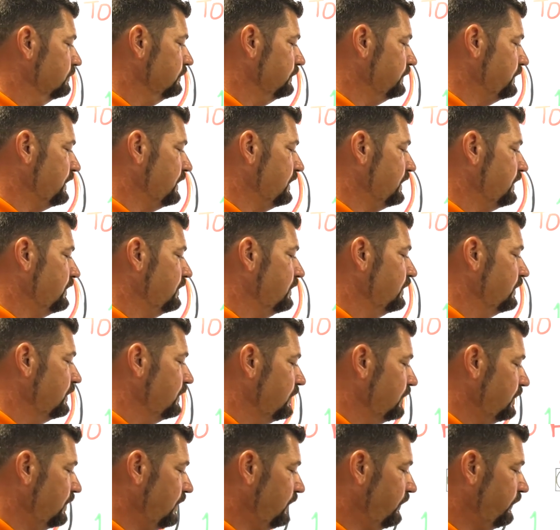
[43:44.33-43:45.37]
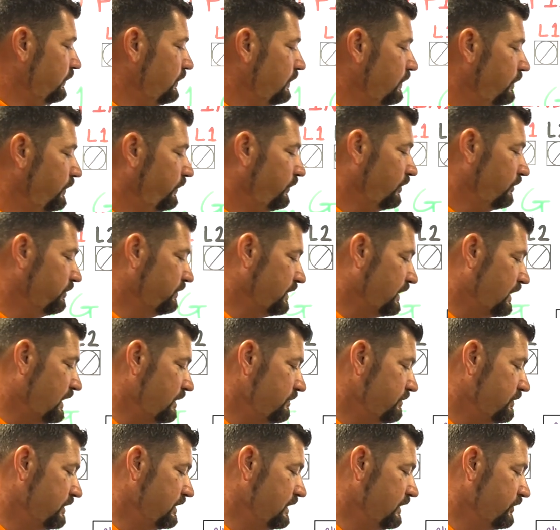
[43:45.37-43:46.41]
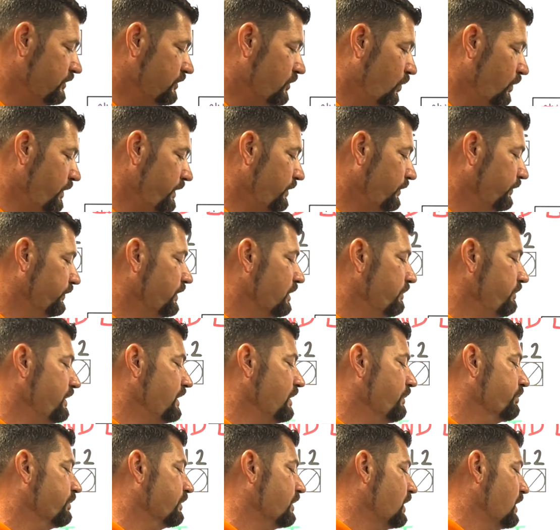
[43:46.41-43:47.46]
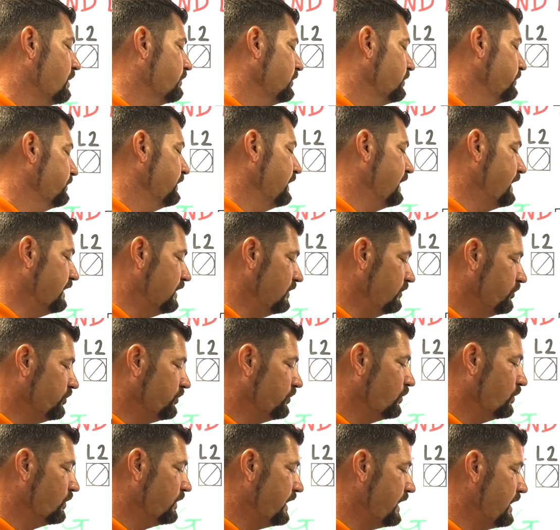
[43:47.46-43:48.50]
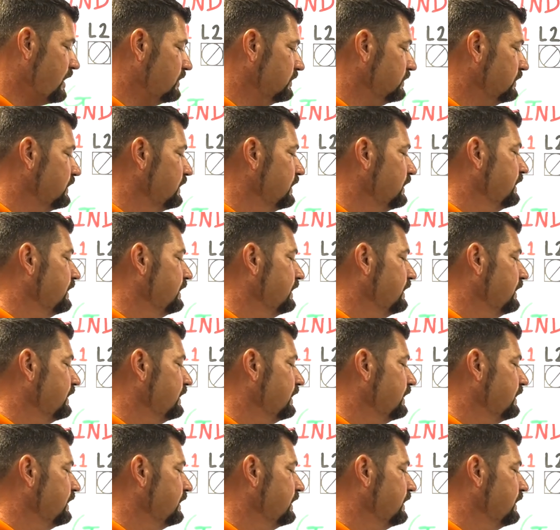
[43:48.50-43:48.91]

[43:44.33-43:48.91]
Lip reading: Okay, and so sometimes these coils can be a problem and they can short out,